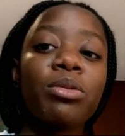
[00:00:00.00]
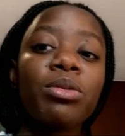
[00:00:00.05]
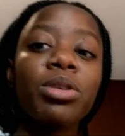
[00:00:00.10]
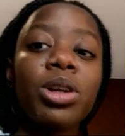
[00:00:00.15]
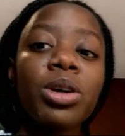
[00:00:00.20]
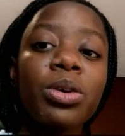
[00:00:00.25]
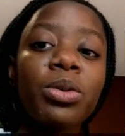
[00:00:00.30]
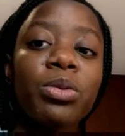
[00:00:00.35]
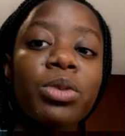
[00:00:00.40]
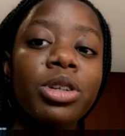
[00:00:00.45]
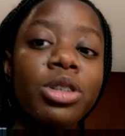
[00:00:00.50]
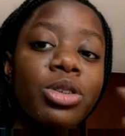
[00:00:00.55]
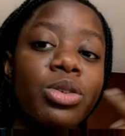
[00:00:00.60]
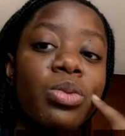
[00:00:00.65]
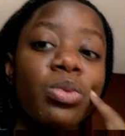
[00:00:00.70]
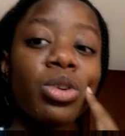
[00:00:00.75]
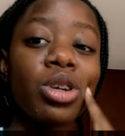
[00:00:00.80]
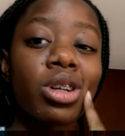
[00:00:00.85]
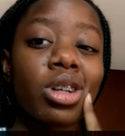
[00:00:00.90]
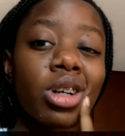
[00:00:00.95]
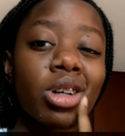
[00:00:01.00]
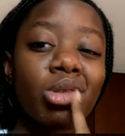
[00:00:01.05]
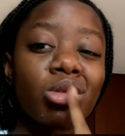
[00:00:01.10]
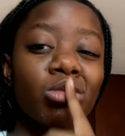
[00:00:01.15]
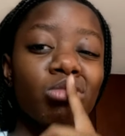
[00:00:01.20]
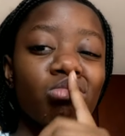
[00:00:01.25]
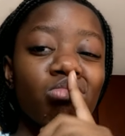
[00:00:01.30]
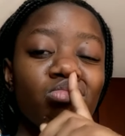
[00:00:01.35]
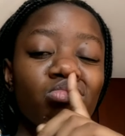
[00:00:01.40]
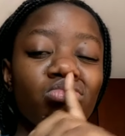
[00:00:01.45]
I really want to work
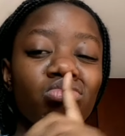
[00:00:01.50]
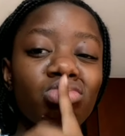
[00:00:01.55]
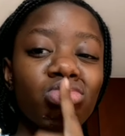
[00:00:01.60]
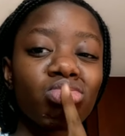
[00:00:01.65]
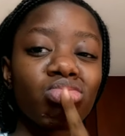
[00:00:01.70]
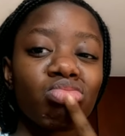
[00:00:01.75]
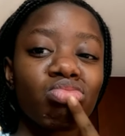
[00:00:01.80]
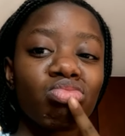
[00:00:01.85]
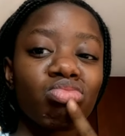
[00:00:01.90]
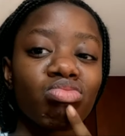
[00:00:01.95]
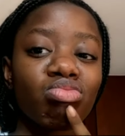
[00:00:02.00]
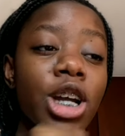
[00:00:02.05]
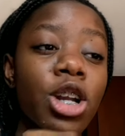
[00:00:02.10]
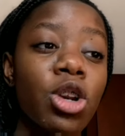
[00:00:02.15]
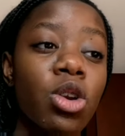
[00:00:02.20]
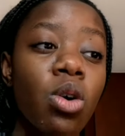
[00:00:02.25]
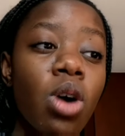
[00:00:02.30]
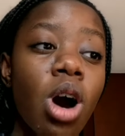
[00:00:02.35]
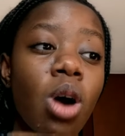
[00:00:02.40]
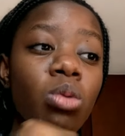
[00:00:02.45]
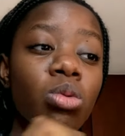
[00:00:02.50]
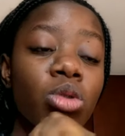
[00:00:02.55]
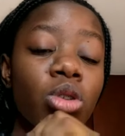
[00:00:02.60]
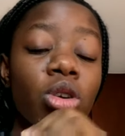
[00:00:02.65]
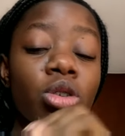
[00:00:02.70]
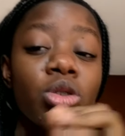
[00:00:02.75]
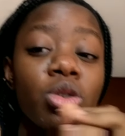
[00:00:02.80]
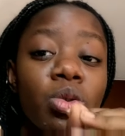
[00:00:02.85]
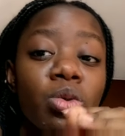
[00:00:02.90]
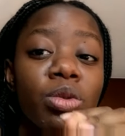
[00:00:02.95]
out. I know I will
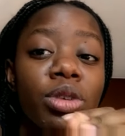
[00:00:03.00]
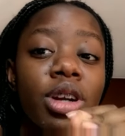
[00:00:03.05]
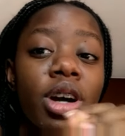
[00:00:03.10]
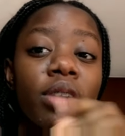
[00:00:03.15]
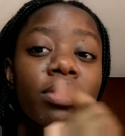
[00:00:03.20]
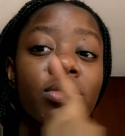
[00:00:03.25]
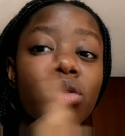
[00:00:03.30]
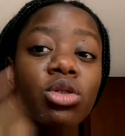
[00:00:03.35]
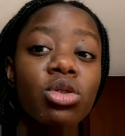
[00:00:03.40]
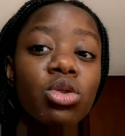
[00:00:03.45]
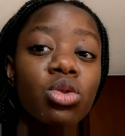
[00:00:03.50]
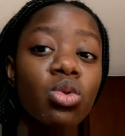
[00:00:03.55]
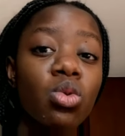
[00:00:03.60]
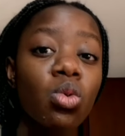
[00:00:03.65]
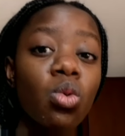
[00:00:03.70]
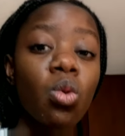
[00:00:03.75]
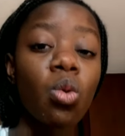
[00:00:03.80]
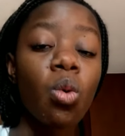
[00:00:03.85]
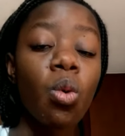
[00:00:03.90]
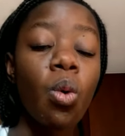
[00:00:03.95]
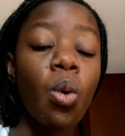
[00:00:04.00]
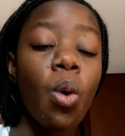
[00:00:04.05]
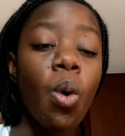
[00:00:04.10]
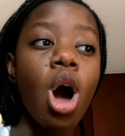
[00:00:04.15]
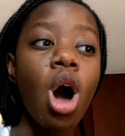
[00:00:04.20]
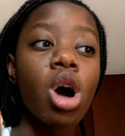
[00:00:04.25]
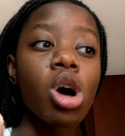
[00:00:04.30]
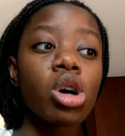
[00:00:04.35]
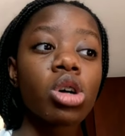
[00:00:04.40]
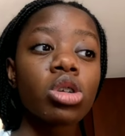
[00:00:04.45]
not do it after school,
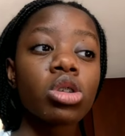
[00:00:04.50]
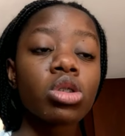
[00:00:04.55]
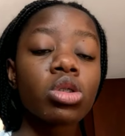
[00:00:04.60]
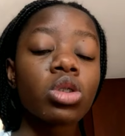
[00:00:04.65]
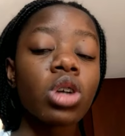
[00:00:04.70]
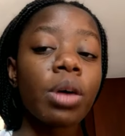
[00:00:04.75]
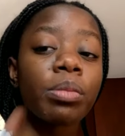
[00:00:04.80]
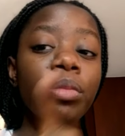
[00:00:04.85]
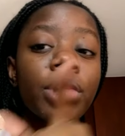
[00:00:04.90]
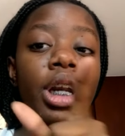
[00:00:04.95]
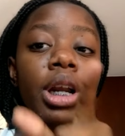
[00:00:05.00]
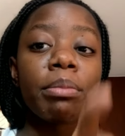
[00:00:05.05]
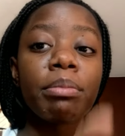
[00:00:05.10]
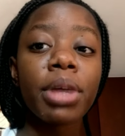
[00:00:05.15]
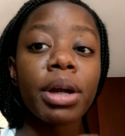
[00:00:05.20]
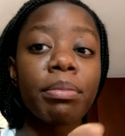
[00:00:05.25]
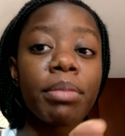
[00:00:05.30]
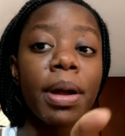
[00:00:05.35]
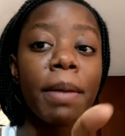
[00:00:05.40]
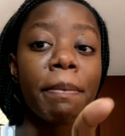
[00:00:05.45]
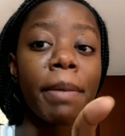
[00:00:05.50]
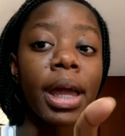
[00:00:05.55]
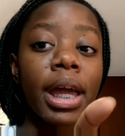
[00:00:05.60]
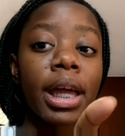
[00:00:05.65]
so I'm gonna make my